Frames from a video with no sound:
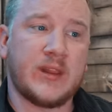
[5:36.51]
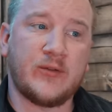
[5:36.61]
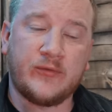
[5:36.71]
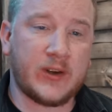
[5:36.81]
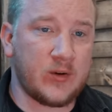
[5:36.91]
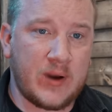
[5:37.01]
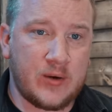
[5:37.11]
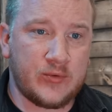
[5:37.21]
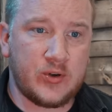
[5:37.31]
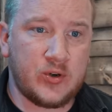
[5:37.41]
They'll figure
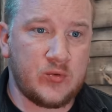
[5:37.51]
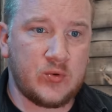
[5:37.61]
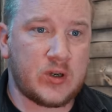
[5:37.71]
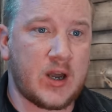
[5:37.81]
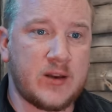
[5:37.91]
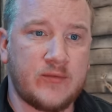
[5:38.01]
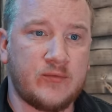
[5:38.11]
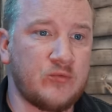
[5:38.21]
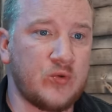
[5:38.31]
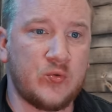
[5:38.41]
out the new kind of
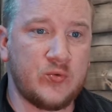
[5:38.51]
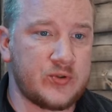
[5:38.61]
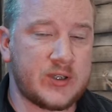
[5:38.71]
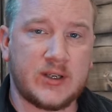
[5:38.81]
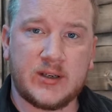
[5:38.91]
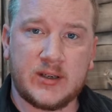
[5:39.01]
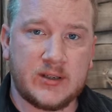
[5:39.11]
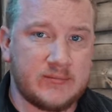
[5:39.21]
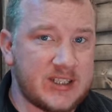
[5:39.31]
rules and